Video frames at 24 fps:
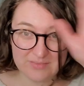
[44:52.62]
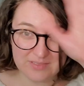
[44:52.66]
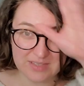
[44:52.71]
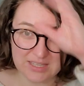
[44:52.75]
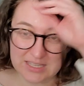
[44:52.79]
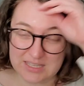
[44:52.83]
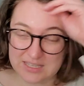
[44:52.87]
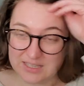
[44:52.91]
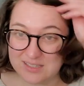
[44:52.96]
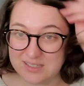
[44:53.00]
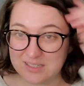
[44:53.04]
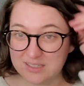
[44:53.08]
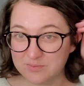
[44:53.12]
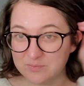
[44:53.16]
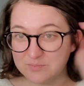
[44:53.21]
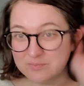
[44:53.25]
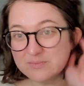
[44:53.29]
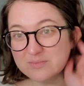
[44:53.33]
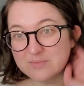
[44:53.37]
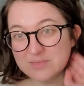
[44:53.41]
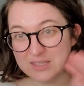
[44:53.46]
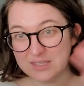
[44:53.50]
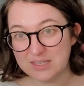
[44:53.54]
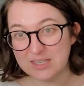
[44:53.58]

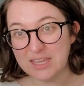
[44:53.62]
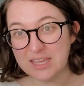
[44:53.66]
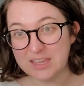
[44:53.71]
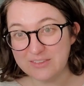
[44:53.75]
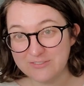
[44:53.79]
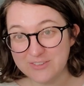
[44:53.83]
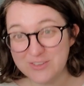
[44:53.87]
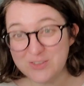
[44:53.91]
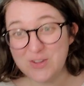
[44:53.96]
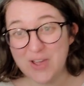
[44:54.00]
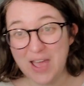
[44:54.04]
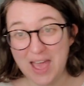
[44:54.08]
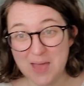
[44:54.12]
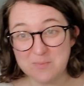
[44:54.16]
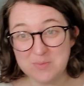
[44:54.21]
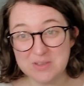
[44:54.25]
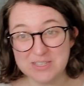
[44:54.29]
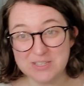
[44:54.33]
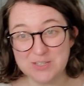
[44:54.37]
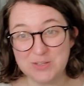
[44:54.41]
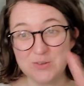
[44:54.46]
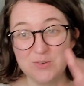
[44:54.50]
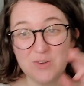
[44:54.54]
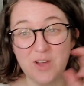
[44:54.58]
if you
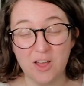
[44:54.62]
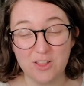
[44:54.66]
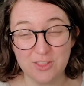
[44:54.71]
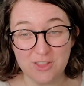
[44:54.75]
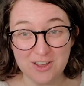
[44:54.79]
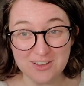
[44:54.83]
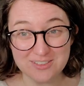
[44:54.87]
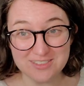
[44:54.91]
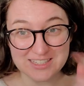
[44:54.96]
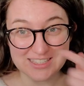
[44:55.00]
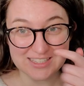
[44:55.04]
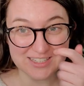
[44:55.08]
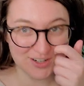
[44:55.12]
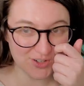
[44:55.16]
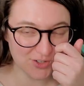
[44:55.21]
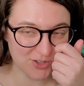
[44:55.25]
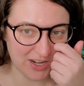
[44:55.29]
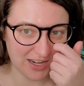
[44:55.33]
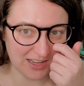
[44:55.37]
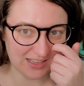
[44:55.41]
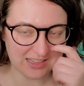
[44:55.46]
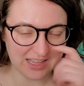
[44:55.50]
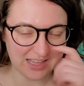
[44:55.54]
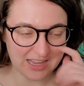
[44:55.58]
happen to along the Star
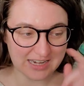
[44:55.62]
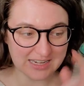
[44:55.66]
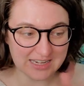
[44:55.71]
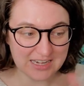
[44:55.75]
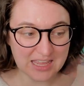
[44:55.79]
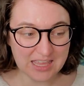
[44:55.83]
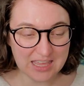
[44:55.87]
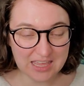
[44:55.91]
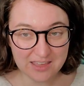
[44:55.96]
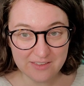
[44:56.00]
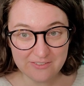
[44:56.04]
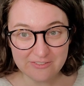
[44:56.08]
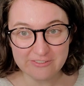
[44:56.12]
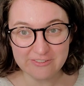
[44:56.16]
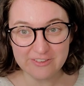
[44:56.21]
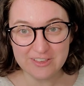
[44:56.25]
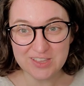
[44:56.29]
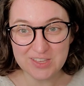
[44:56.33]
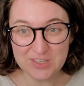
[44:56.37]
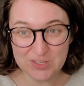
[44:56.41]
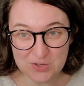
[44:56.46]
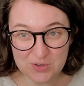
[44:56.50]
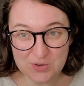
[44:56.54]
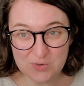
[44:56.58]
Trek line, if
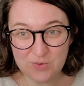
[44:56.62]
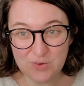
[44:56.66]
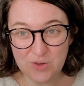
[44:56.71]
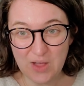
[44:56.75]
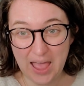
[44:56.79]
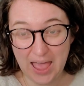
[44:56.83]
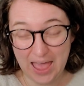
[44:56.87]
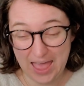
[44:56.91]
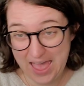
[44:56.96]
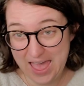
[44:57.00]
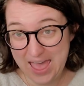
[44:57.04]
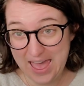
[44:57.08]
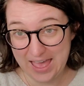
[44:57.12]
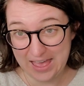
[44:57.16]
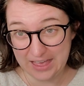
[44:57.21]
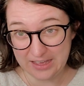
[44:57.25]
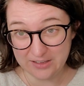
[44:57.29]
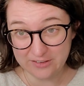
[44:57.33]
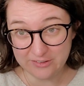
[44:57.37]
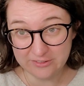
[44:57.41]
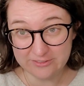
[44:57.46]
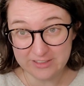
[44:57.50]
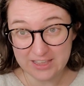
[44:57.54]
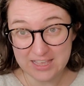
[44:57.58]
you
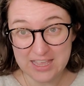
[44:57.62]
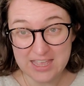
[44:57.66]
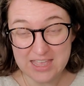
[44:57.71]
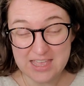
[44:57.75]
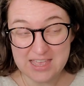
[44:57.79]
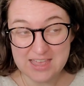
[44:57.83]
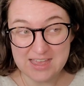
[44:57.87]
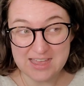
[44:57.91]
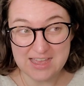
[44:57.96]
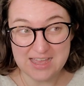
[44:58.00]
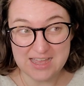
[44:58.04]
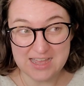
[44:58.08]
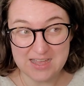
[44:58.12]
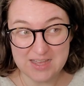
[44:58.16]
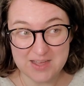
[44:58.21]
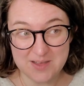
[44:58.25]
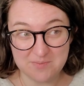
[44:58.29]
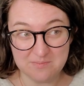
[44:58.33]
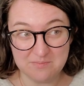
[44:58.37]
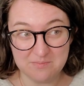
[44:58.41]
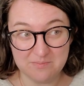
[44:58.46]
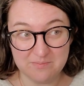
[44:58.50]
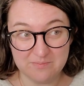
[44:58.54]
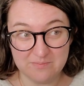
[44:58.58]
have
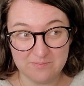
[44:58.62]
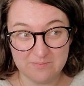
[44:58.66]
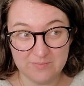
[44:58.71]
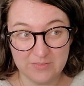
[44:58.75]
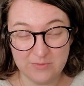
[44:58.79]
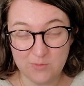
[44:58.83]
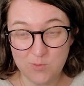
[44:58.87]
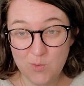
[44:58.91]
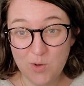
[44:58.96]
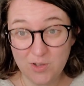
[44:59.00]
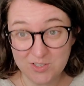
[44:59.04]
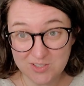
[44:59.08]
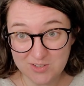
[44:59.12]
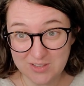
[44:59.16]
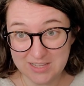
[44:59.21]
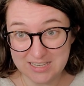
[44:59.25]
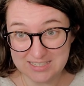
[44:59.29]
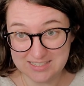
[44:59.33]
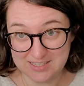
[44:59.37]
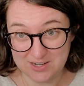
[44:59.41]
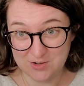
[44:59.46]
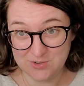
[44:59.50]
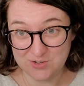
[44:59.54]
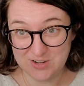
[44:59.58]
um if you also
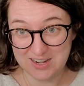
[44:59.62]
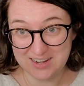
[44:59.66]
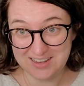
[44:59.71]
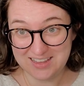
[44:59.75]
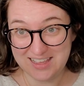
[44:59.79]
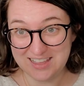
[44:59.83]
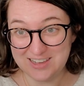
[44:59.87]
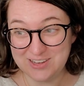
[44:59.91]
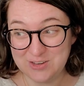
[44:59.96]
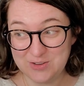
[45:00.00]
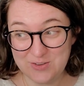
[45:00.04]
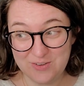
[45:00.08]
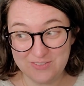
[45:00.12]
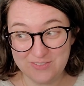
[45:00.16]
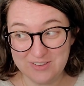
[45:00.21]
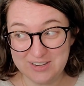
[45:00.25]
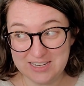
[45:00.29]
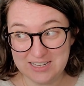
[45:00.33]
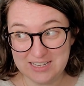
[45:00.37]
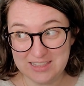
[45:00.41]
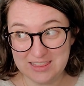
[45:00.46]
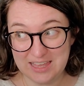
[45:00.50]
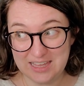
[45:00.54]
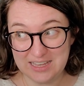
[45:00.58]
like Star Trek and you have
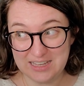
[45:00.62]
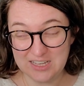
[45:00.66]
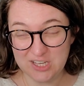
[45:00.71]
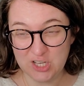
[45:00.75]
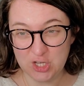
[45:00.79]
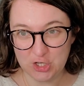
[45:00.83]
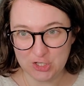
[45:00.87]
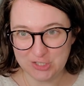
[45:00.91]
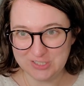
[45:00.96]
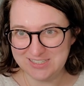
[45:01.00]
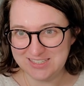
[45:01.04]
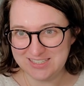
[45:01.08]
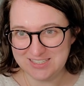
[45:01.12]
any like good